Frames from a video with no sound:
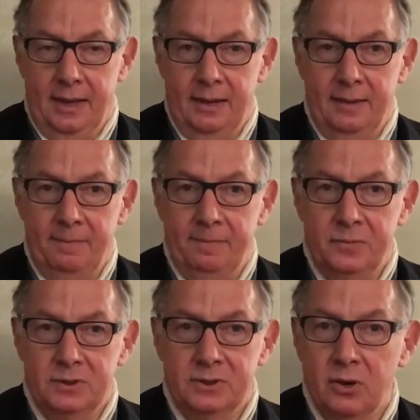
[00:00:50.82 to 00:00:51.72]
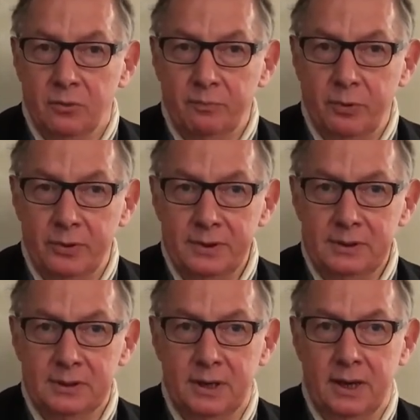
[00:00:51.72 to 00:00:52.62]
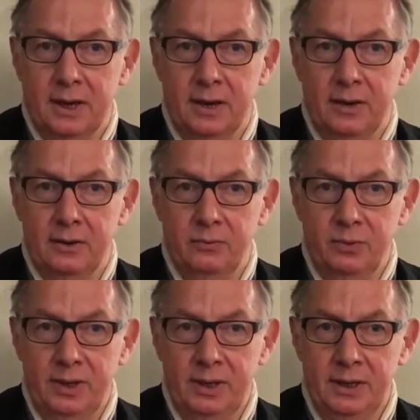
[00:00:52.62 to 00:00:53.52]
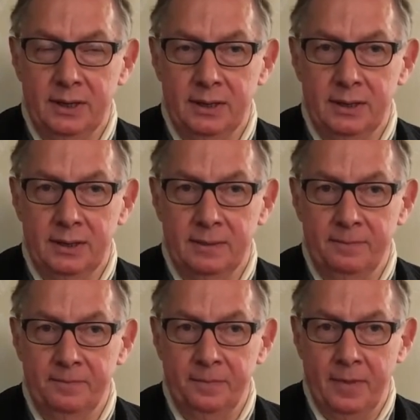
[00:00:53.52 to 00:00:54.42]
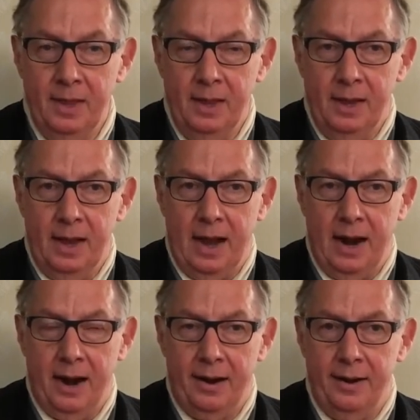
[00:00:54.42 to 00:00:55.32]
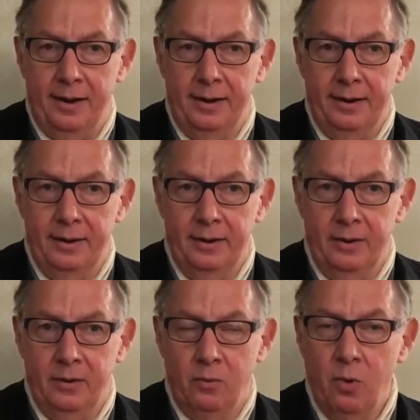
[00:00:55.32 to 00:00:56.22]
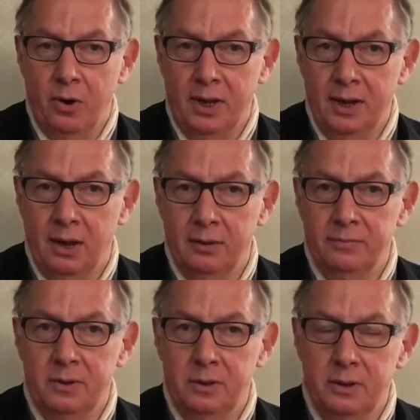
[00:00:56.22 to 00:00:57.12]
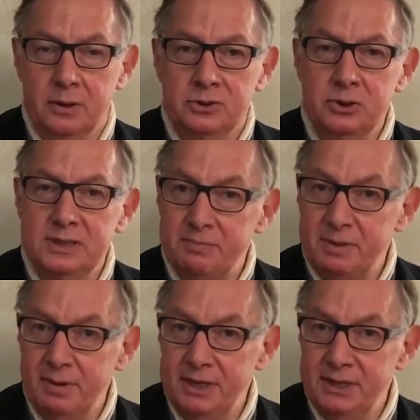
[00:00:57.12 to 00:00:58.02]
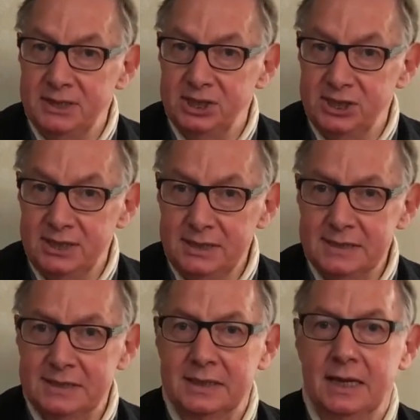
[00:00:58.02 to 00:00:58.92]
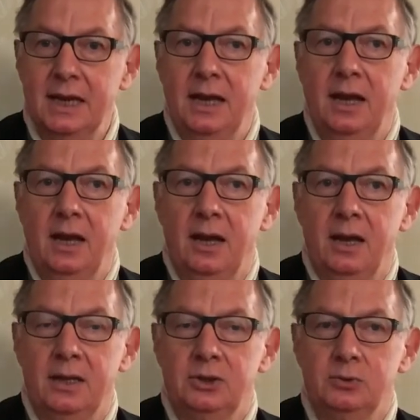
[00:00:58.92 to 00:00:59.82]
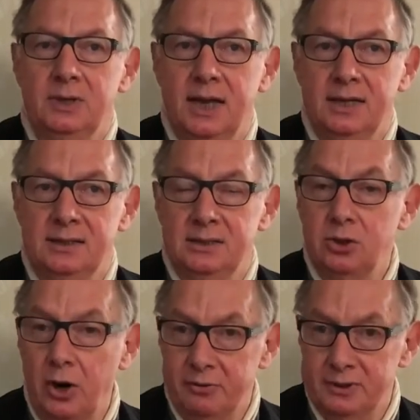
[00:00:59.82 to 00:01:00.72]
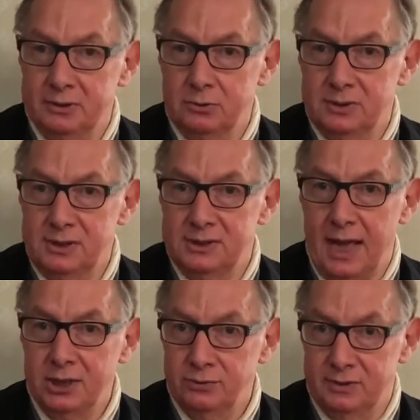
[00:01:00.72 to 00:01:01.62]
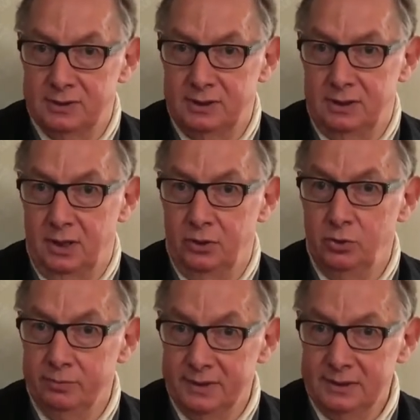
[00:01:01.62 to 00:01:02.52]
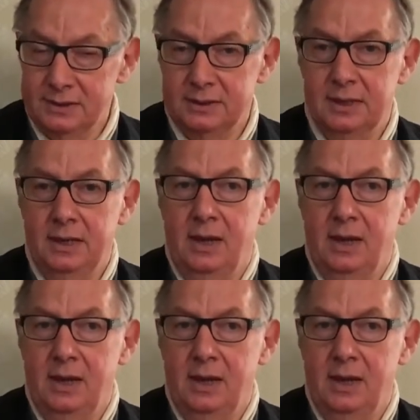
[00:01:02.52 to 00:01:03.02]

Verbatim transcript: Um, the second point, uh, we um, are uh, working on susceptibility genes to get intolerance to these adjuvants in humans.